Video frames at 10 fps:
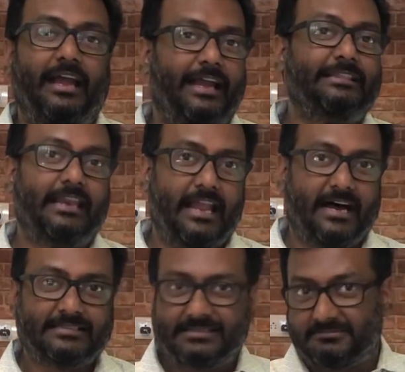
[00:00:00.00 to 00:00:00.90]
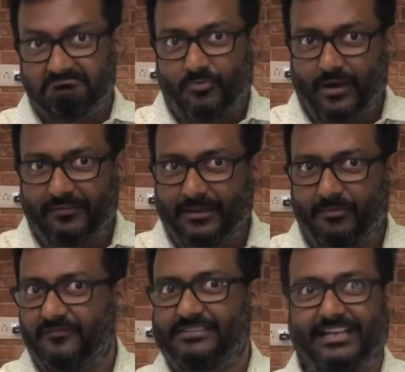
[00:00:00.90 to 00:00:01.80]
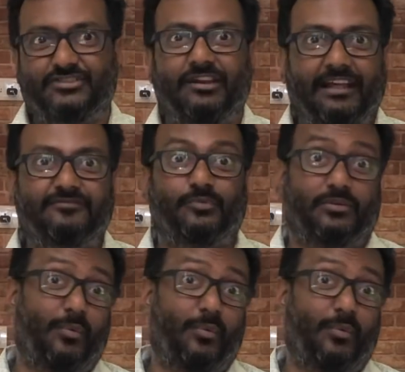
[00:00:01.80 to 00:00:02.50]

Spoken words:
in the last whatever number of days you're left with.